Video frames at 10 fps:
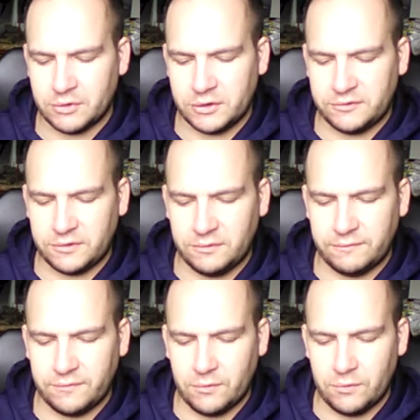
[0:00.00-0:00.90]
I'm going to do
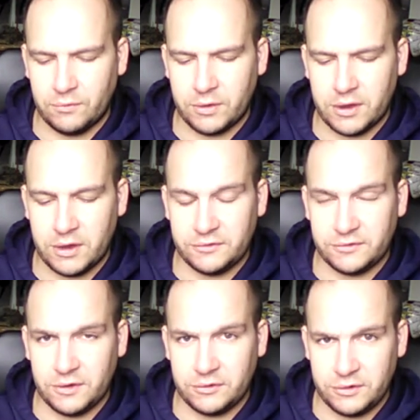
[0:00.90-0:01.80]
for a
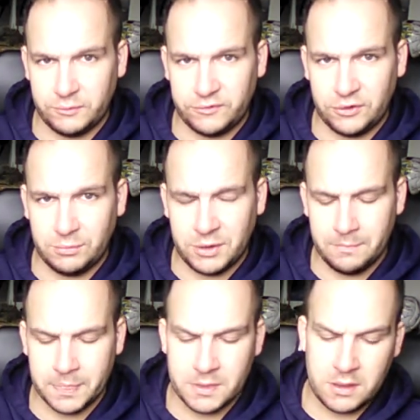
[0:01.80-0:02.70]
certain YouTuber,
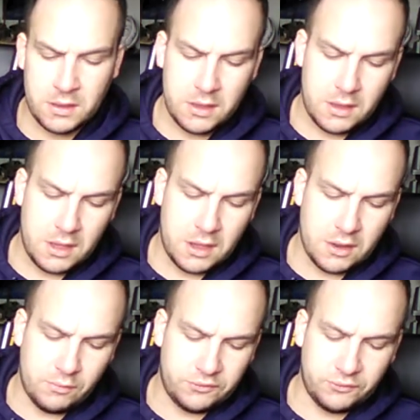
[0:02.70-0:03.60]

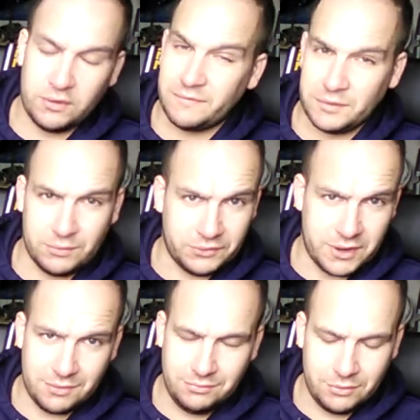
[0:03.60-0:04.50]
which all of you will
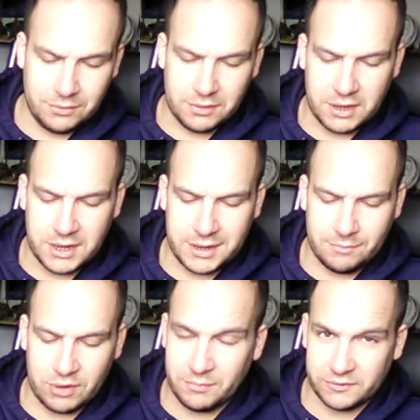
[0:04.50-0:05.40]
know,
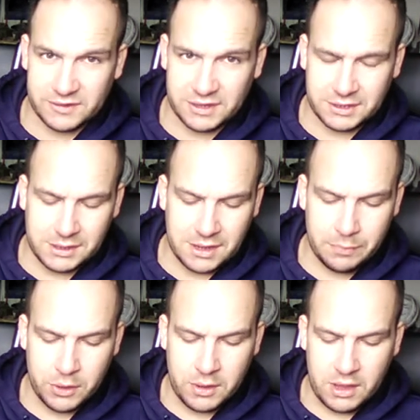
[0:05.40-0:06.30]
but I'm not telling you yet.
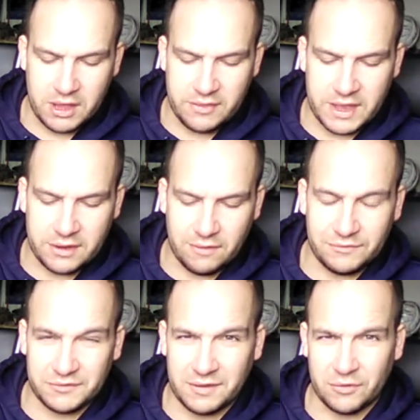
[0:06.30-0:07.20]
And then
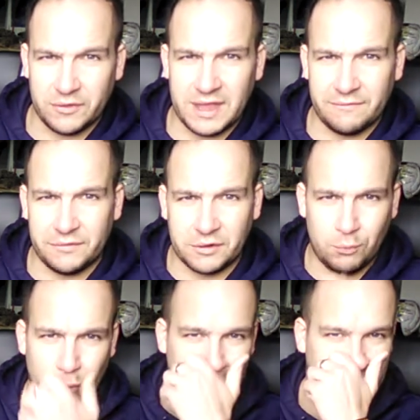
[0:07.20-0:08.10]
obviously I've got the Africa
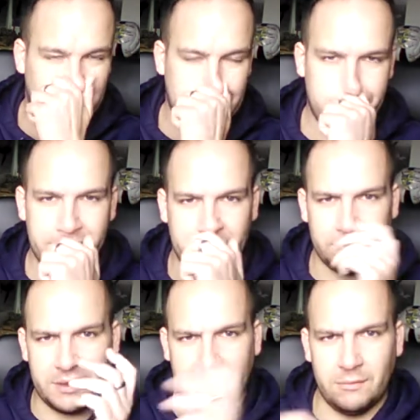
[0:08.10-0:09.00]
Wars group
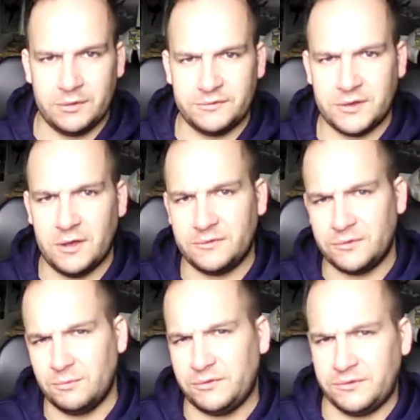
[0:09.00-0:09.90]
build that I want to start
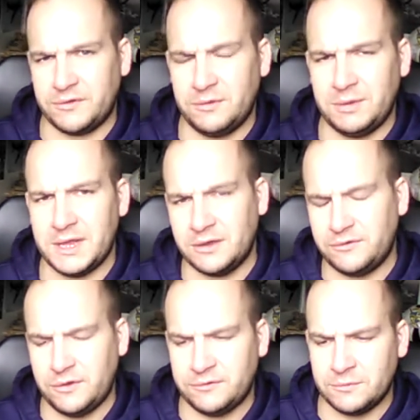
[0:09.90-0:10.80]
up, which is going to be
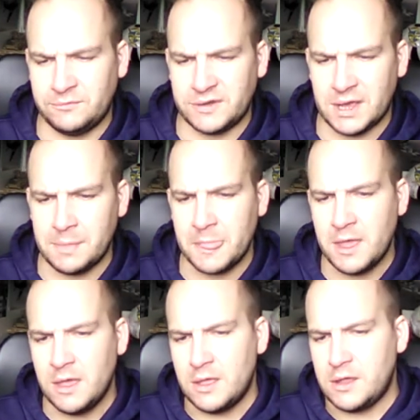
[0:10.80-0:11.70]
next year sometime.
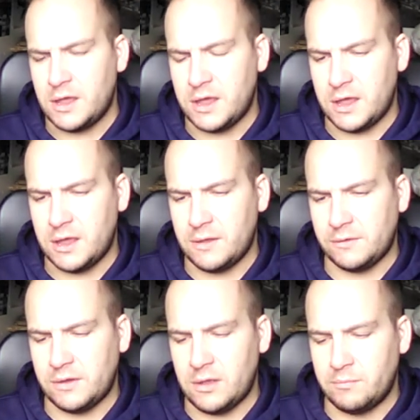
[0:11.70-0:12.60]

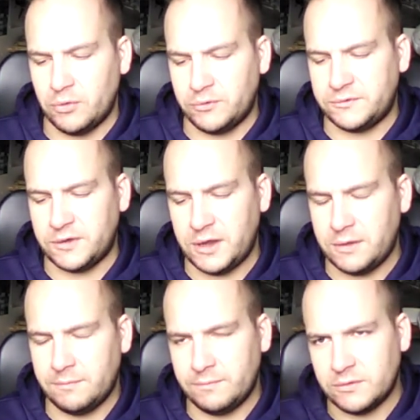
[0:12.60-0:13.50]
But
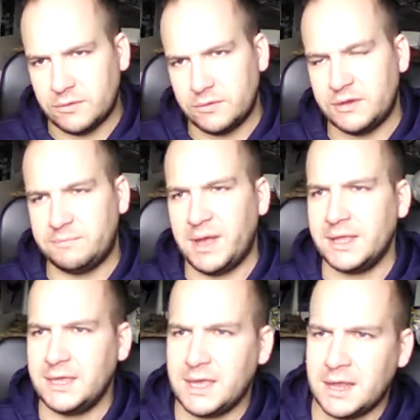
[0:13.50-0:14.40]
he's
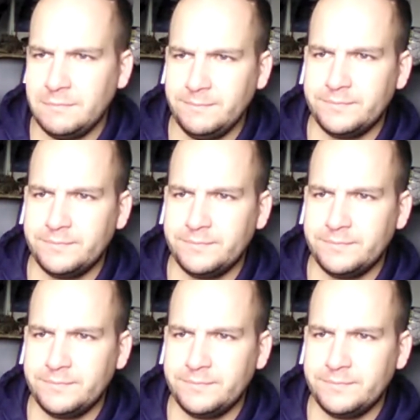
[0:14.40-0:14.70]
back again.